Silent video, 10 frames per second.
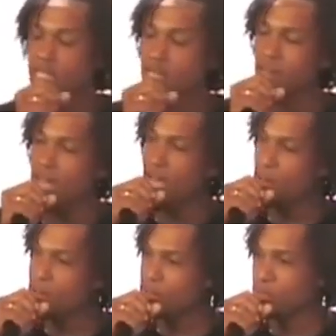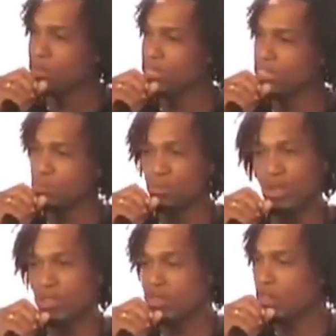then, I've been bringing this
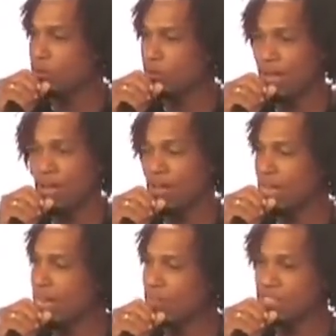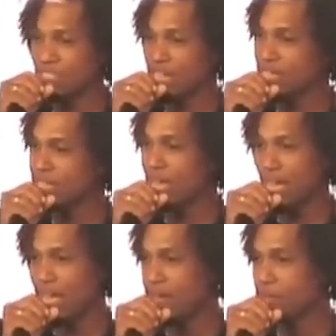brother around every chance I
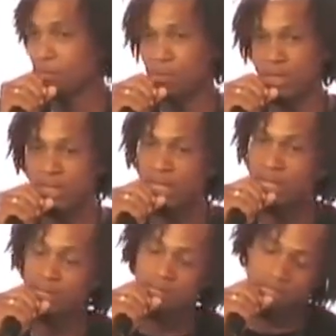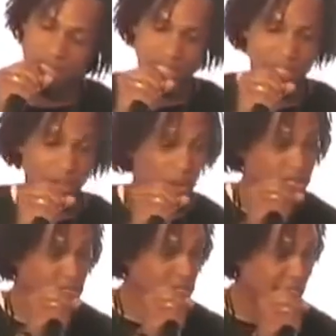have. But listen, y'all,
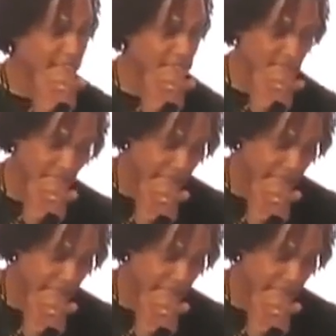stand to your